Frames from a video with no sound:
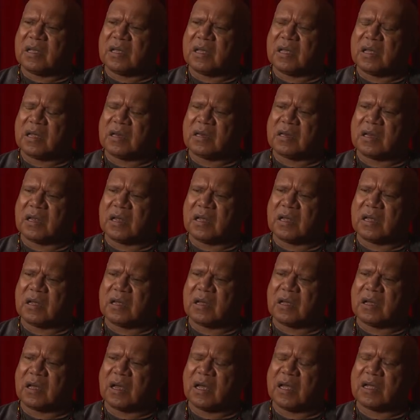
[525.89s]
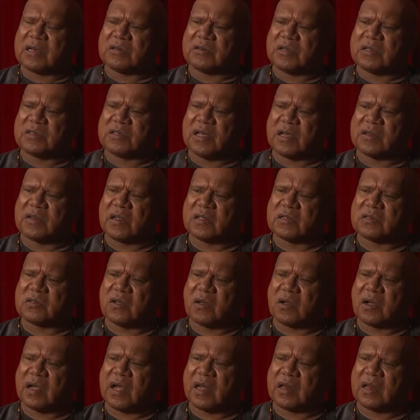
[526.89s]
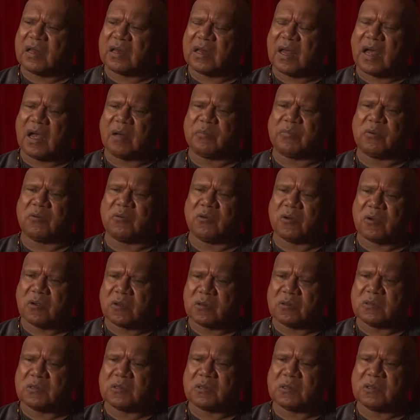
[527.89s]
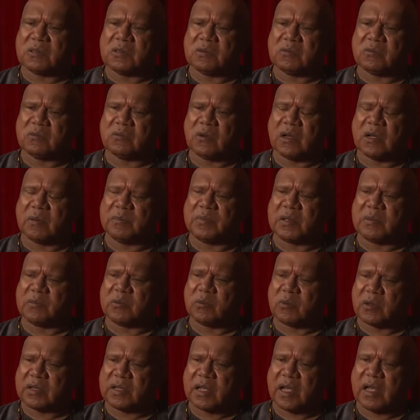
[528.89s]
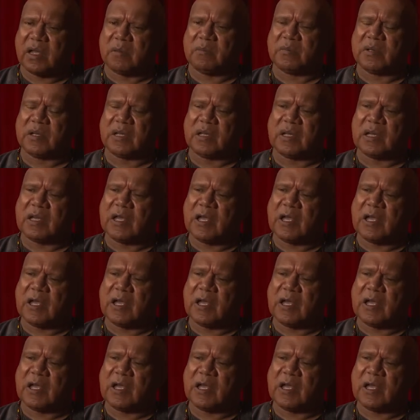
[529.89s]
And I actually sang that song out at La Perouse, where people were camping,